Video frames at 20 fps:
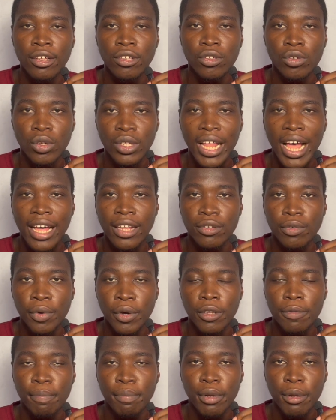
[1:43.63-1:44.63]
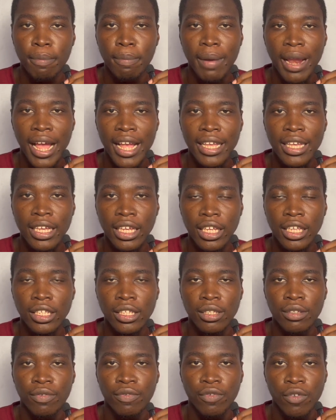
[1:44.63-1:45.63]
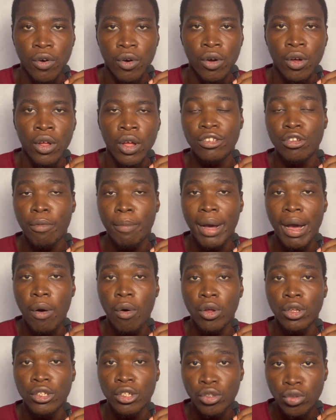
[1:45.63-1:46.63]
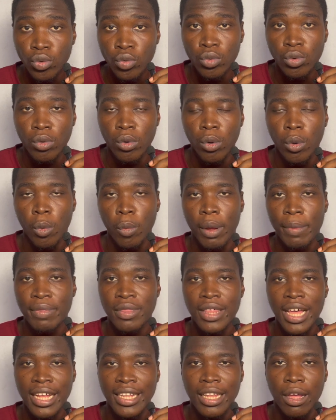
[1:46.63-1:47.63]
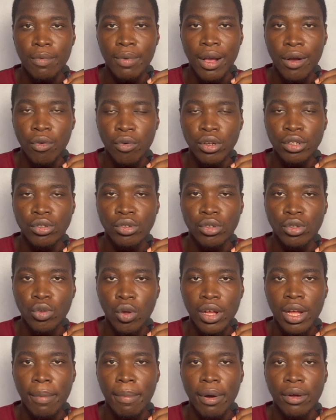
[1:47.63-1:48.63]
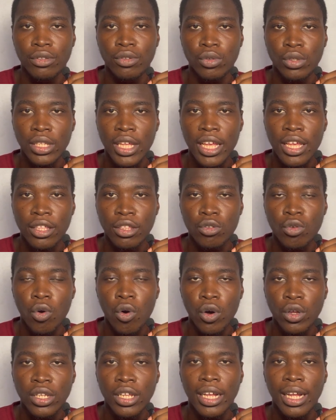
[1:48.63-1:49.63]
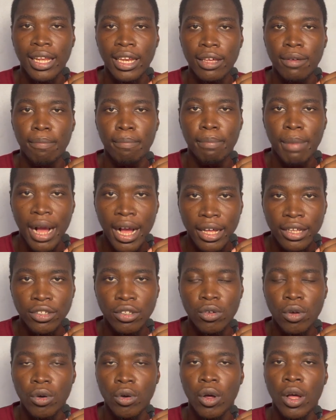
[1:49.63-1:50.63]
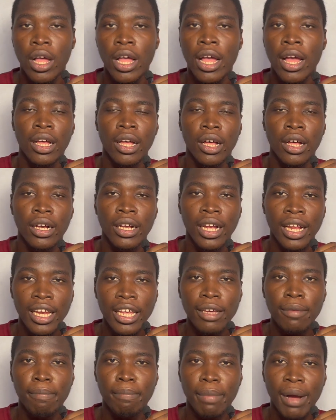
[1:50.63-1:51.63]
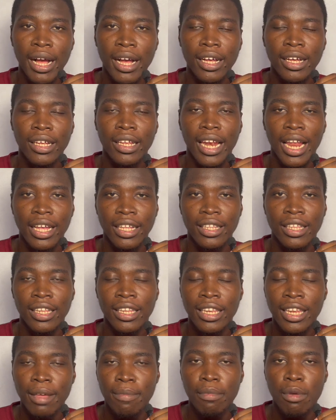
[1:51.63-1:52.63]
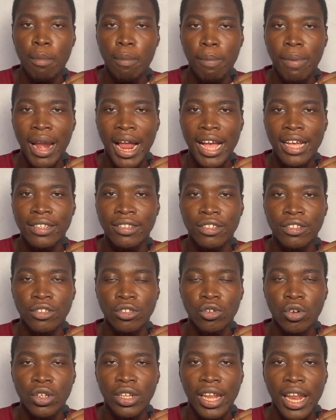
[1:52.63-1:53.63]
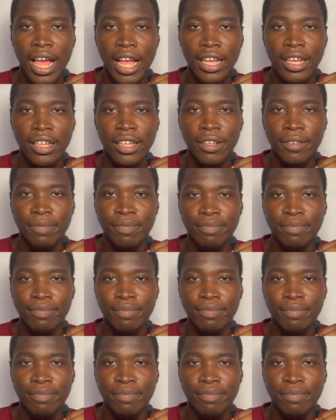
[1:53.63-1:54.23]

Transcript: So that's what Preply is for. The number 2 website that we are going to talk about today is called Clickbank. So Clickbank, like the name implies, is just like